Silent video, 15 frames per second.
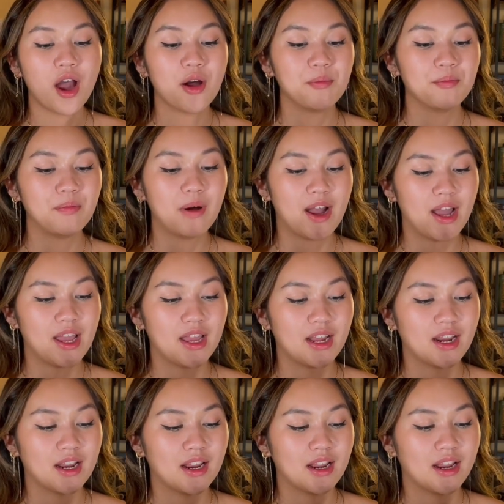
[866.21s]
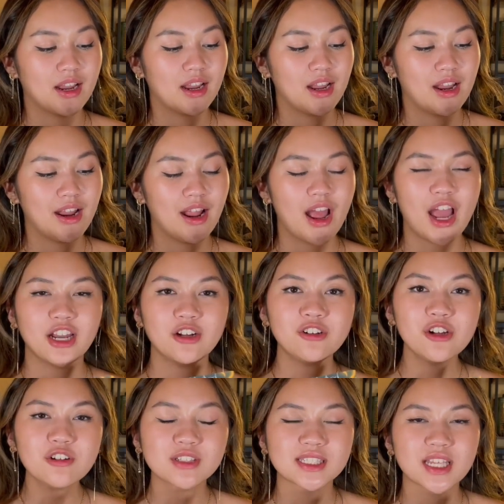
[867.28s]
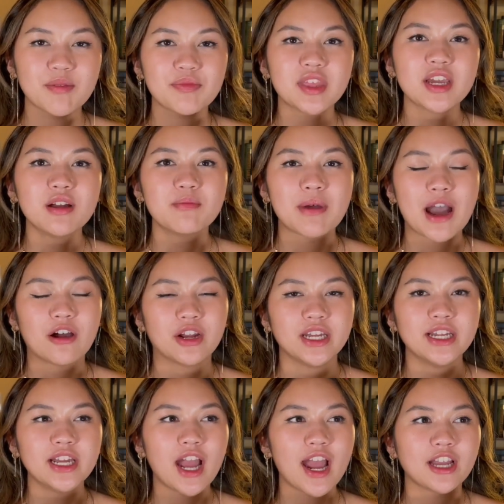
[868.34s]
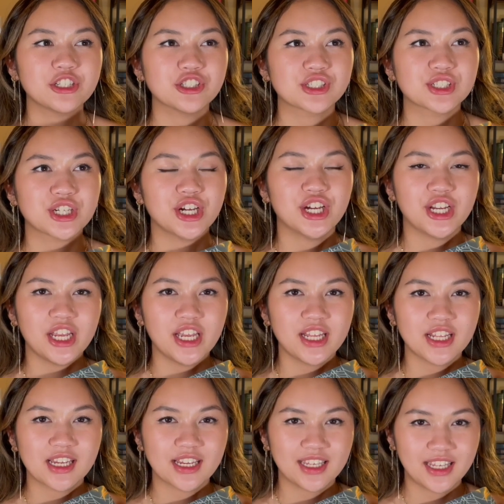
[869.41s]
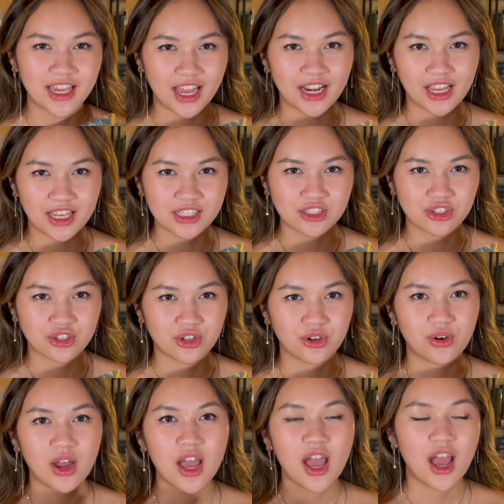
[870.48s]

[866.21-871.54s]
But I don't know, something about it I just couldn't get into.